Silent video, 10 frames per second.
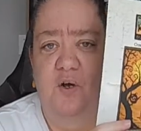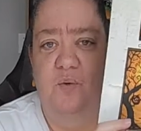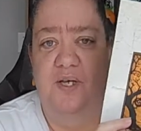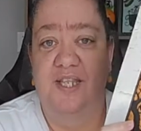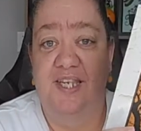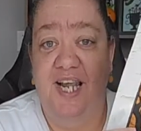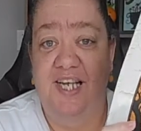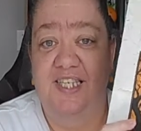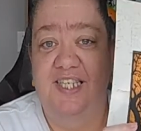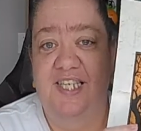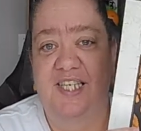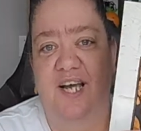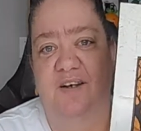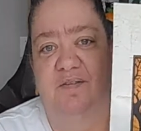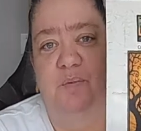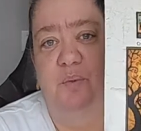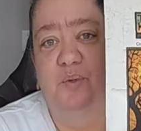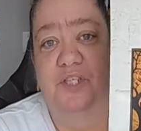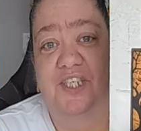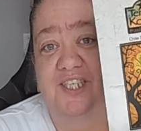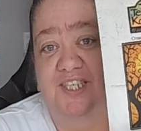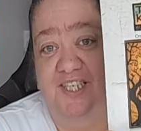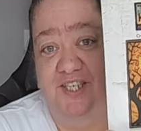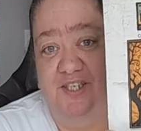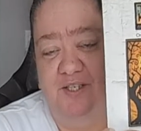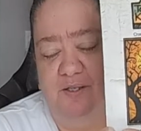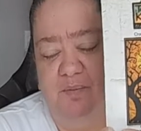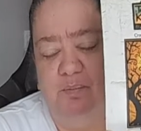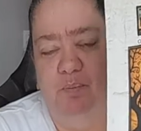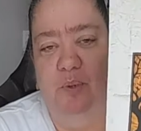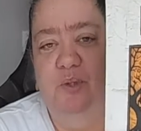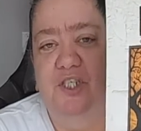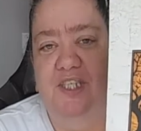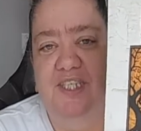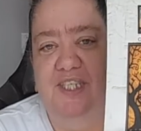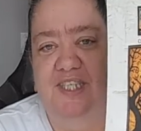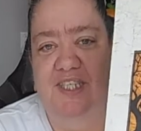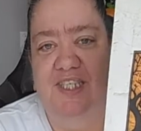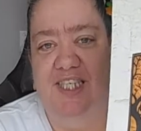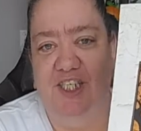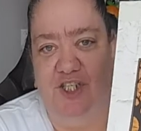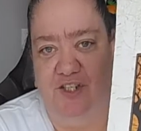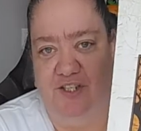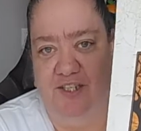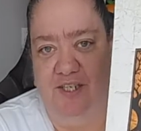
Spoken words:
with Nancy of the Bougie Stitchers.